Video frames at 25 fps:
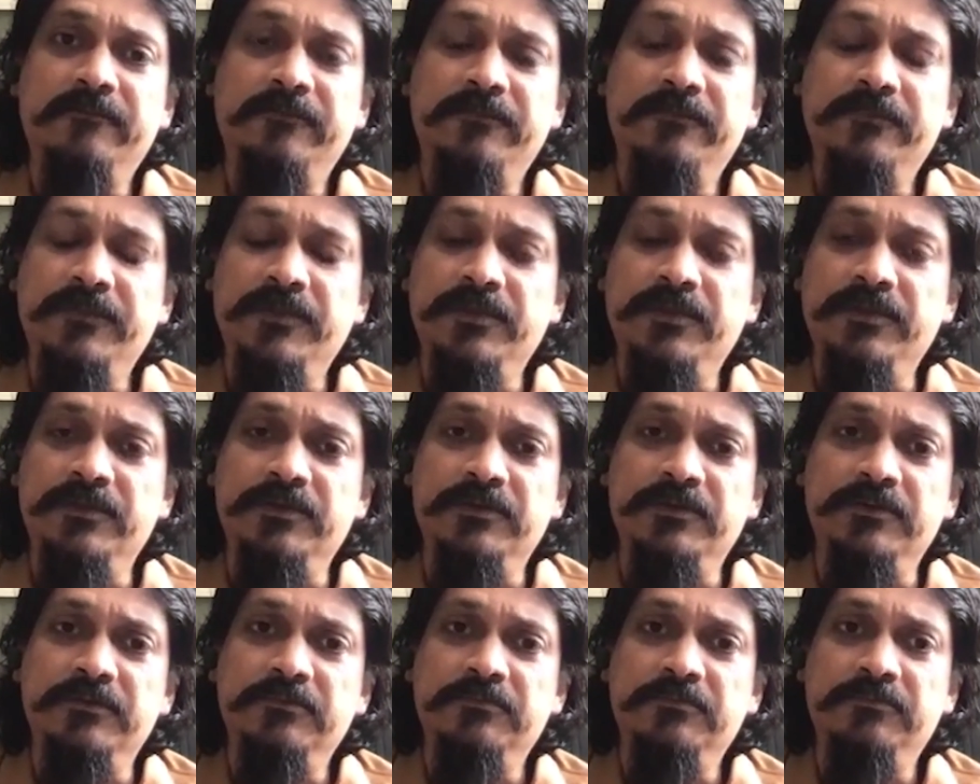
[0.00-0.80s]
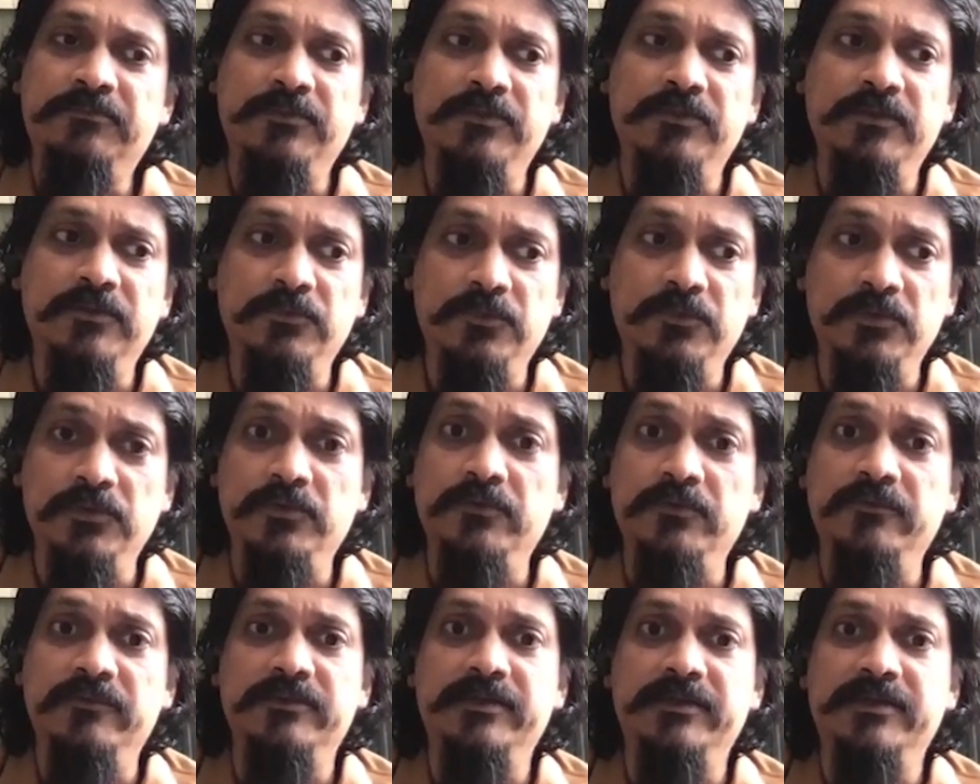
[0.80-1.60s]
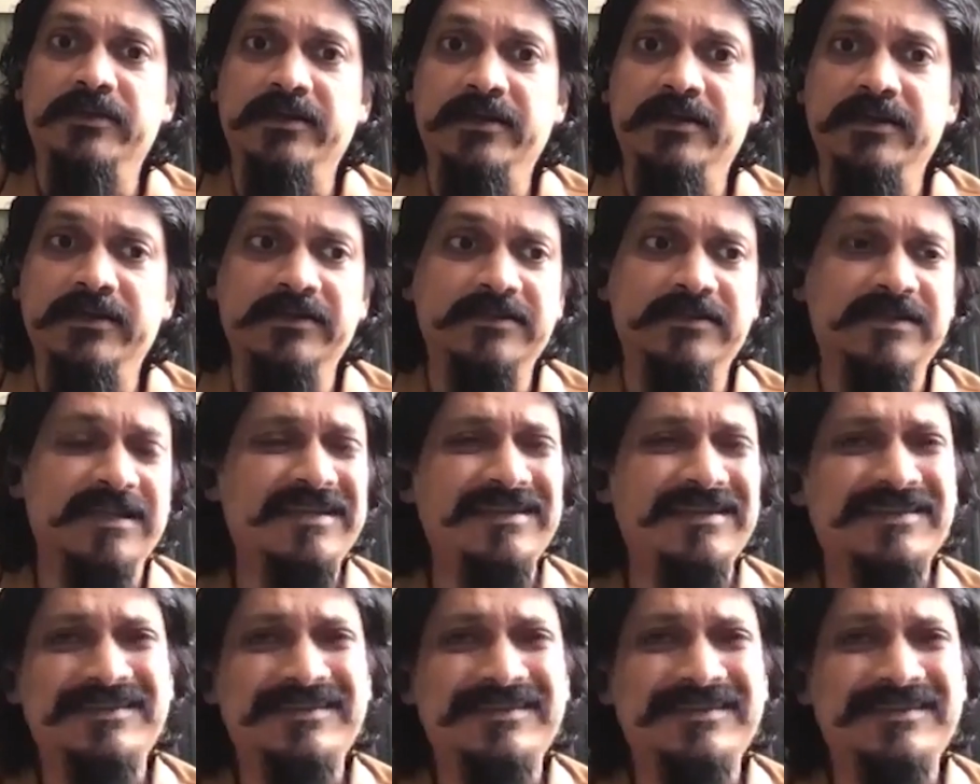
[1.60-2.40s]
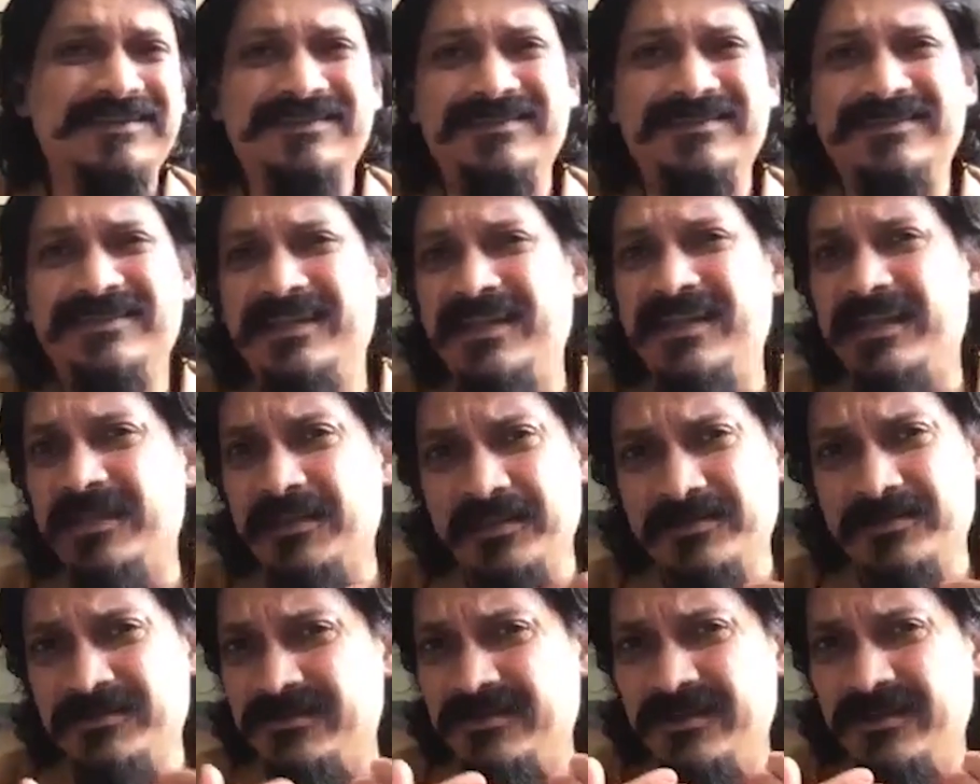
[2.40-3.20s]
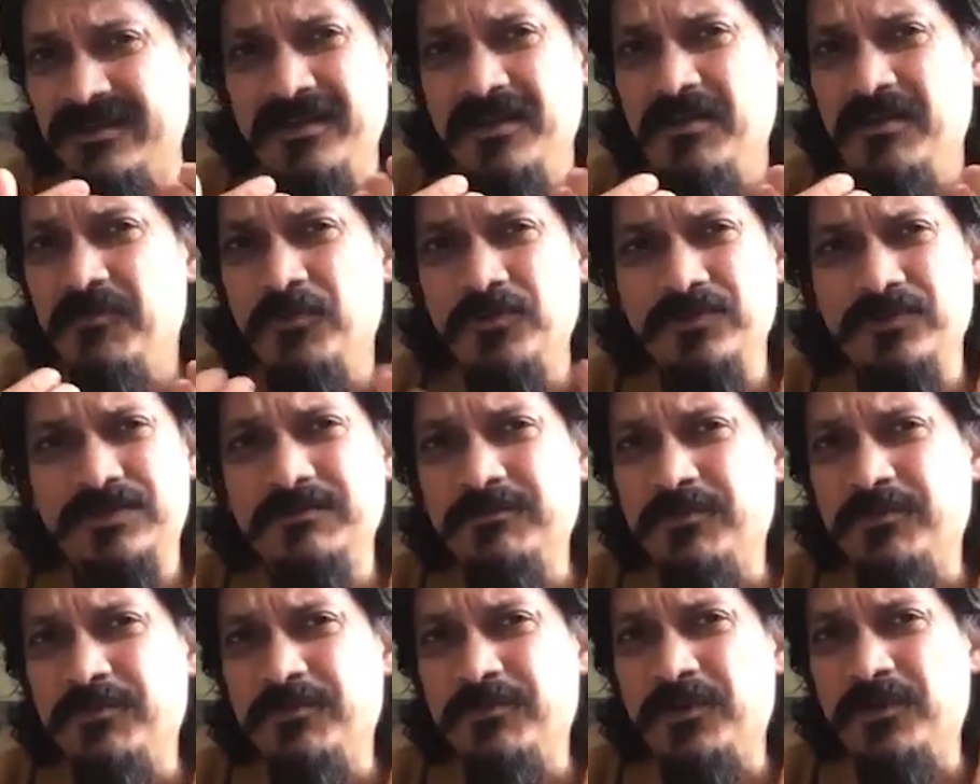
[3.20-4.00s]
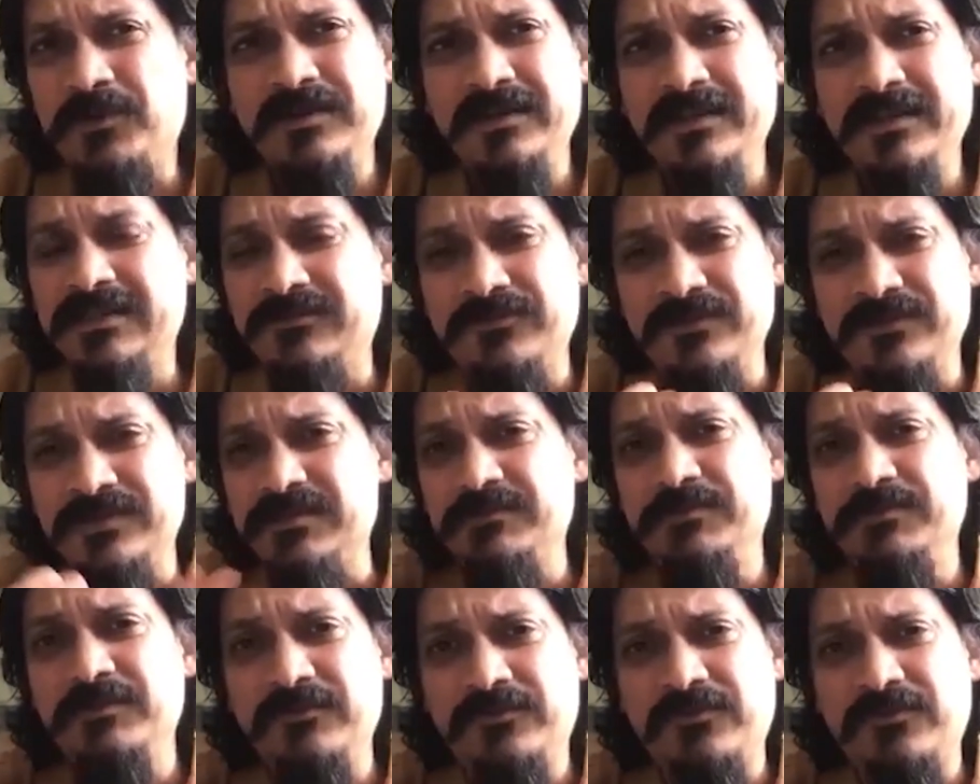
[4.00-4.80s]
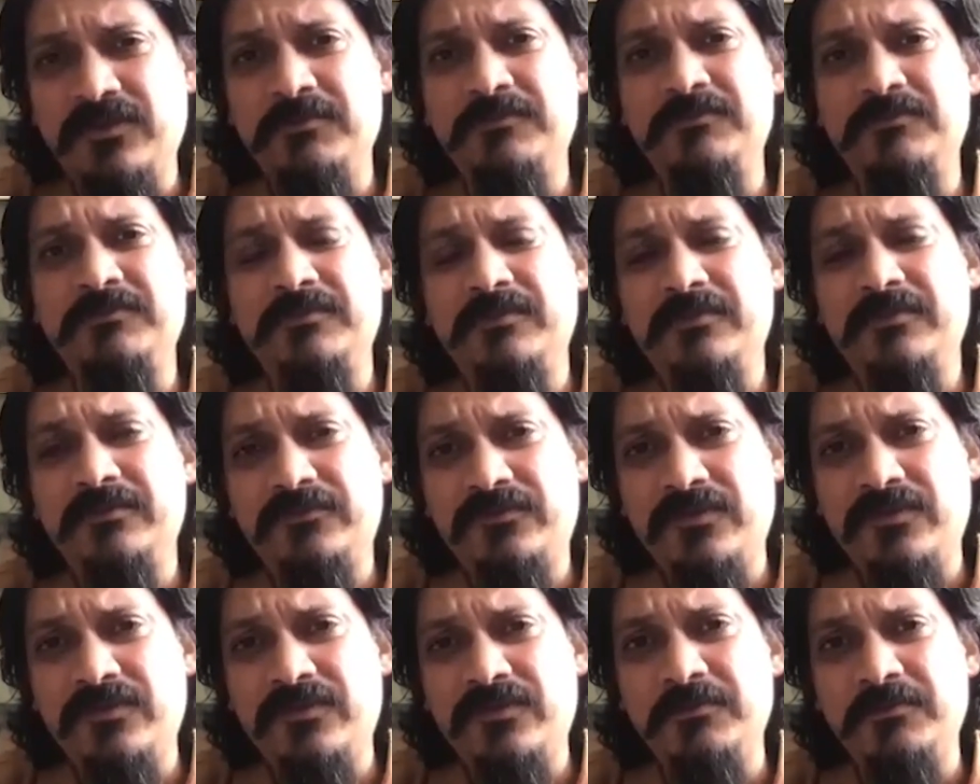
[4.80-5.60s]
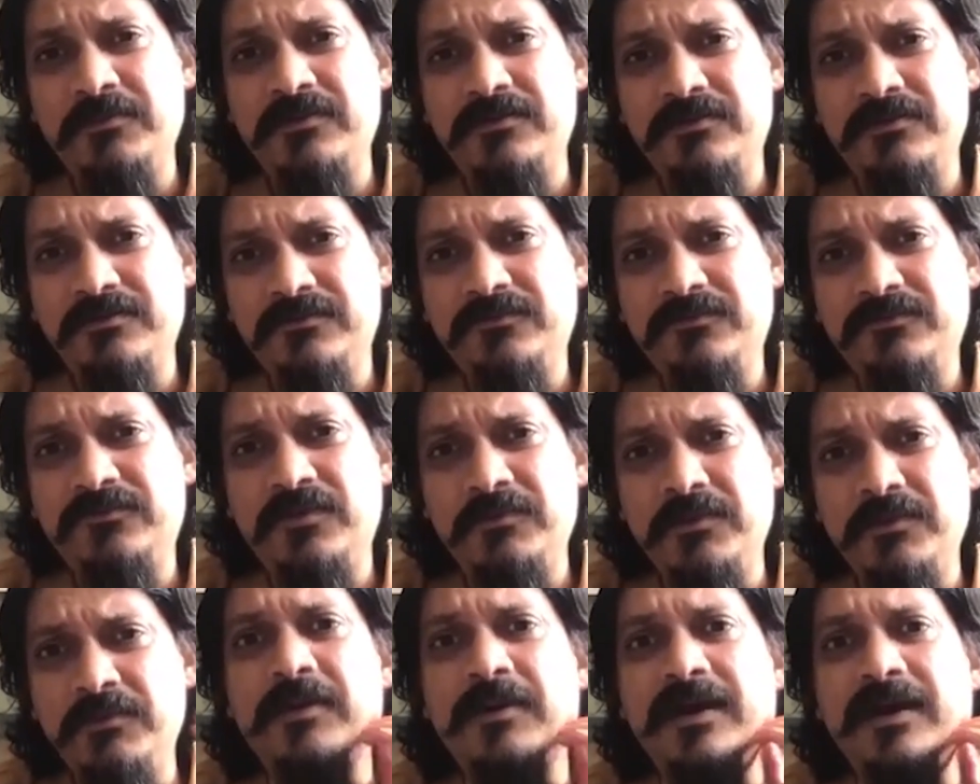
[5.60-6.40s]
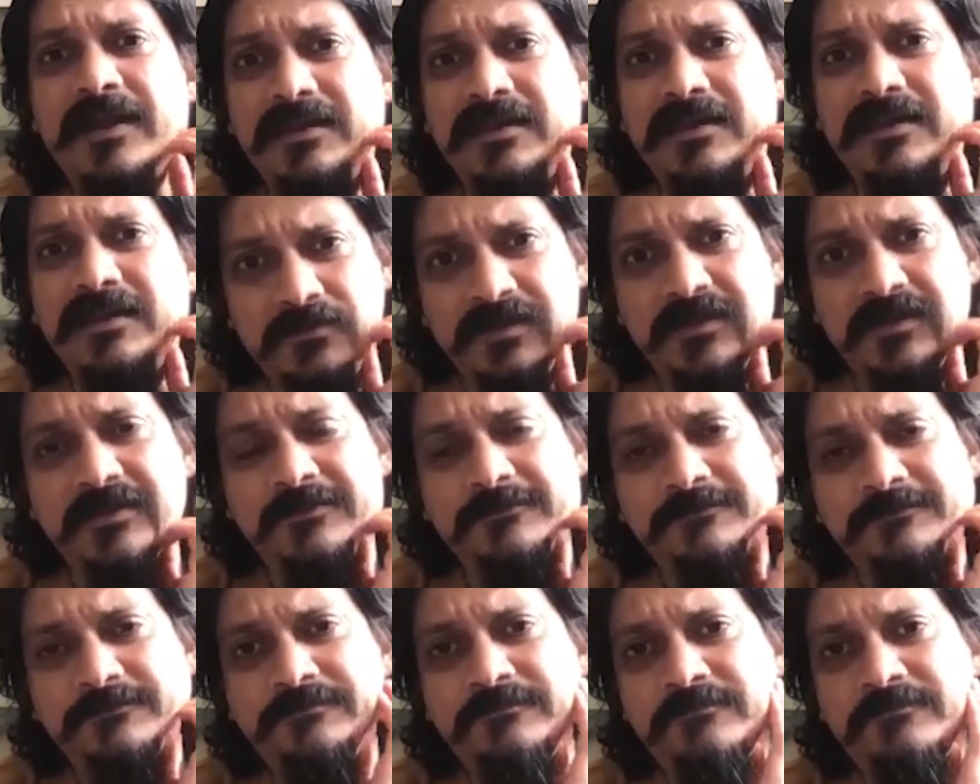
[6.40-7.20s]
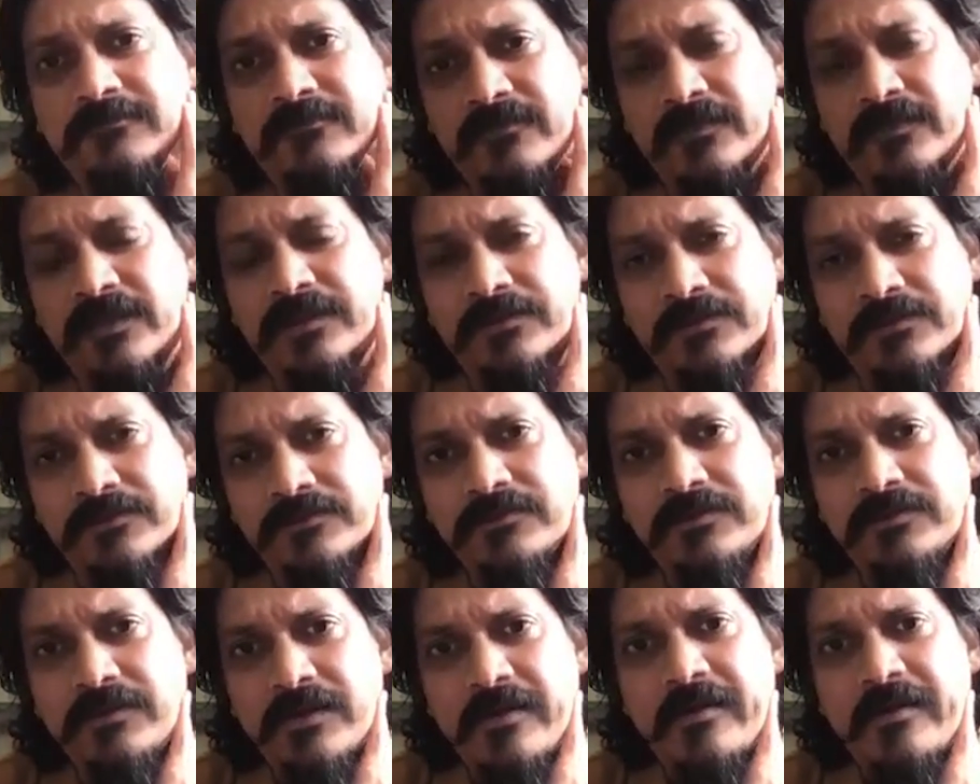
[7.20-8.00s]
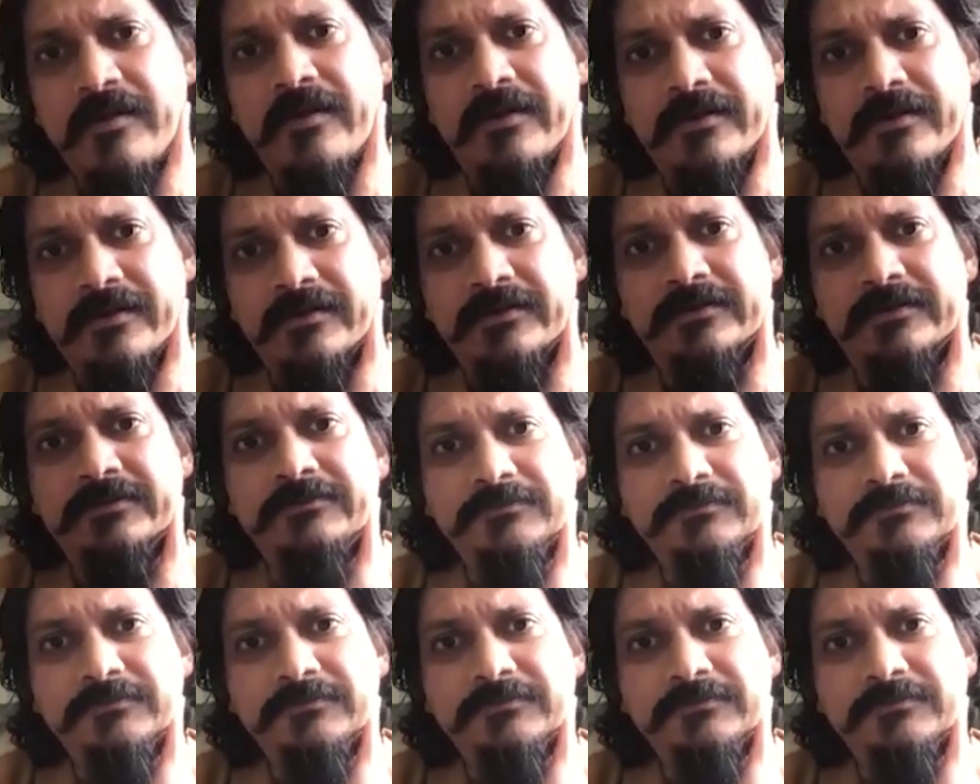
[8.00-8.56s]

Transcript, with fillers: you know pull the wool over their eyes, and it's and most importantly, it's visible from from a from a mile away you know uh,